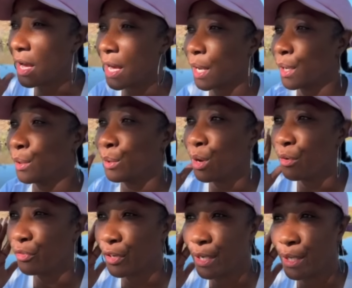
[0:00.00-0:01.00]
know how they do
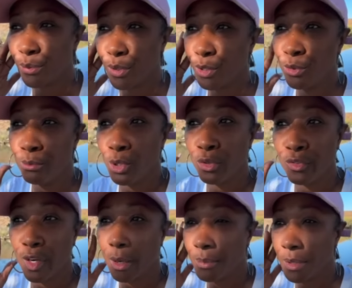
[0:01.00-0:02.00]
your friends when you
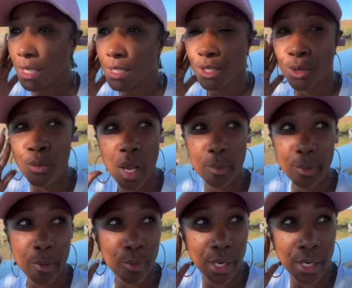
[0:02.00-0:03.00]
move up next to the white
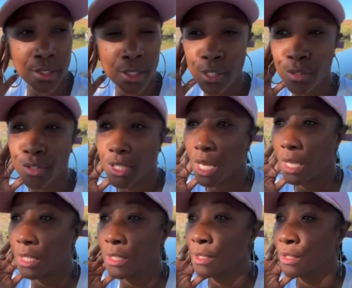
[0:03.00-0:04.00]
people. They is a little
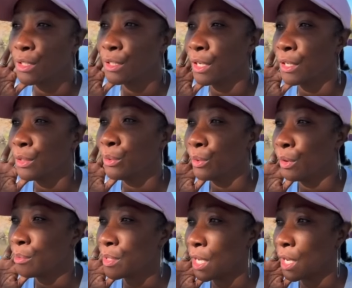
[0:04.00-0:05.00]
jealous and shit. You know what
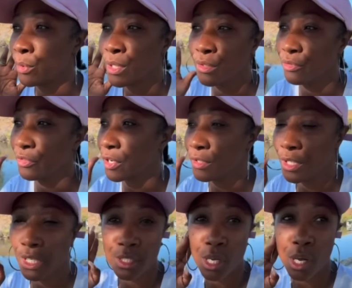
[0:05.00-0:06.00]
I'm saying? We was the first
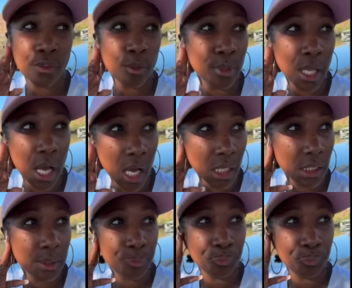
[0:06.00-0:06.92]
niggas off the block.